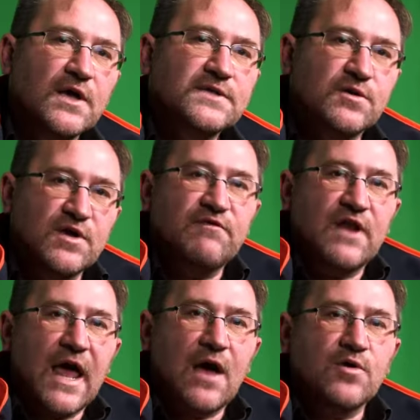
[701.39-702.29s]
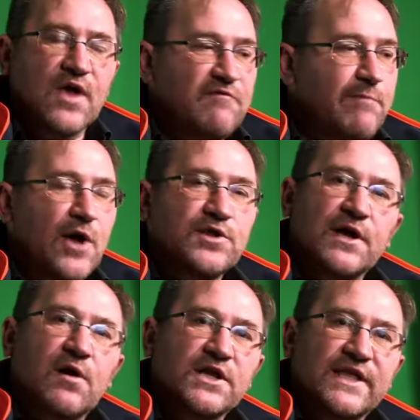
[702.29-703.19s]
So even now you have
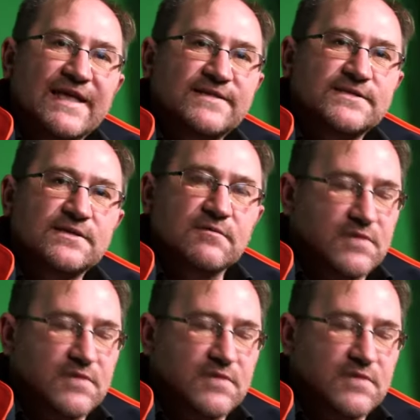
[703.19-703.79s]
biotech art kits,